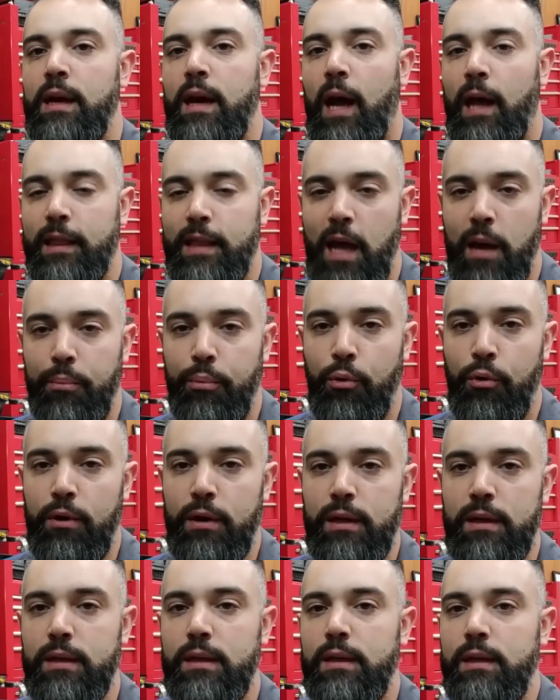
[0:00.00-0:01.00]
At that
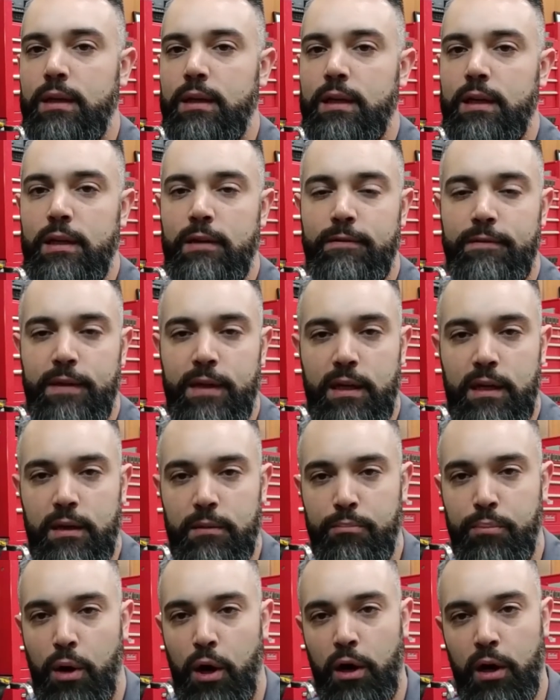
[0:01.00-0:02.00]
point, if
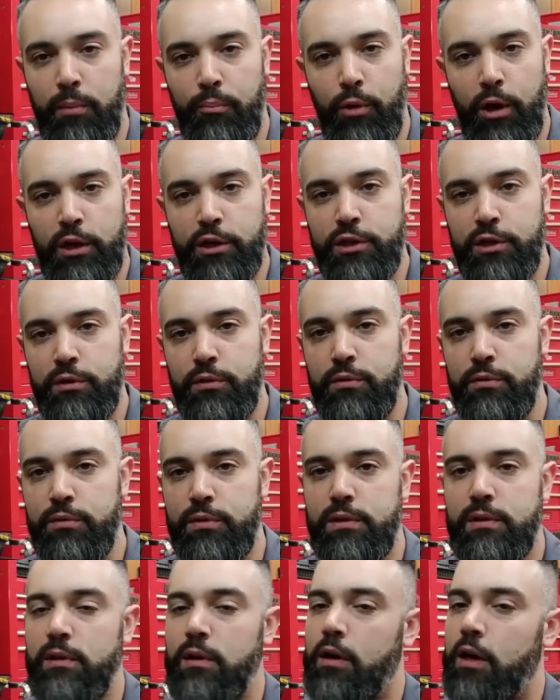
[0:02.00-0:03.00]
the parking brake
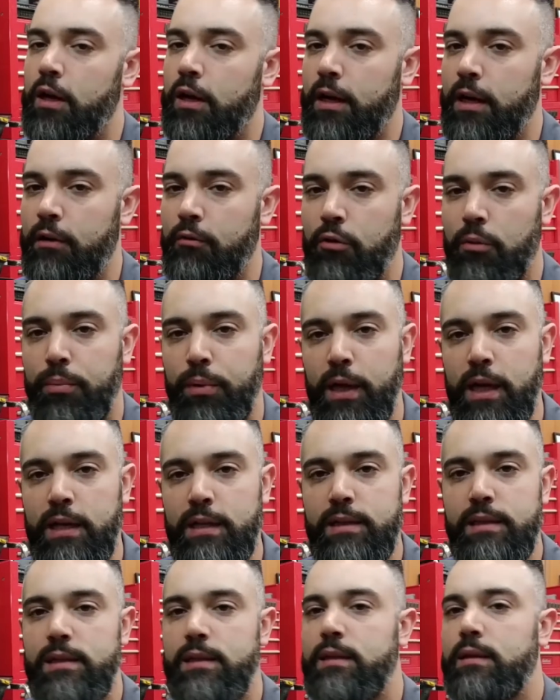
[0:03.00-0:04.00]
shoes are getting
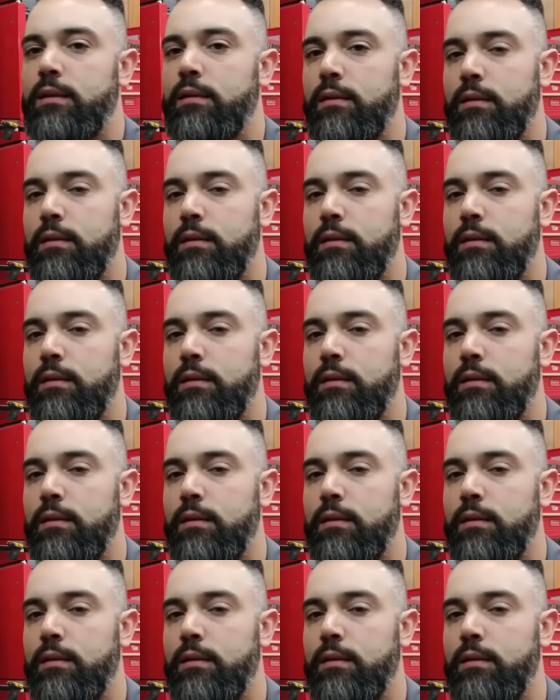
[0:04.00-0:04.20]
replaced,